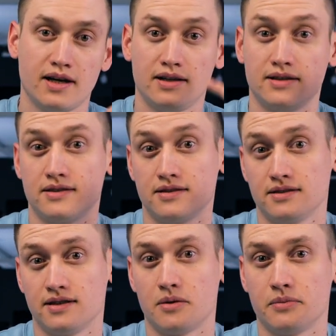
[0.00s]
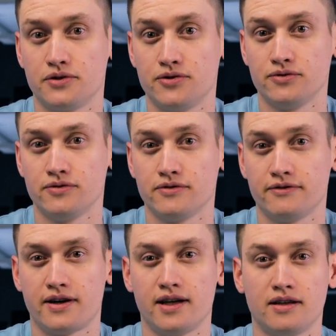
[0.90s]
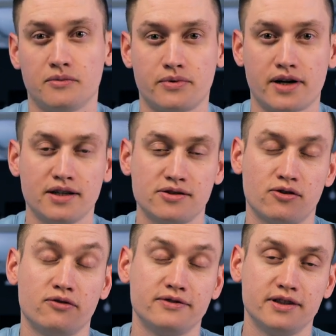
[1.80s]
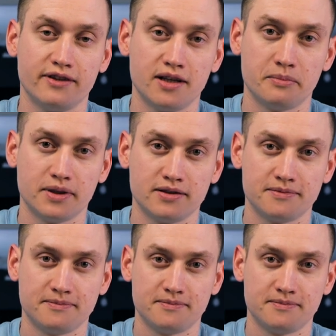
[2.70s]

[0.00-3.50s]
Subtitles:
and number two, final price of development.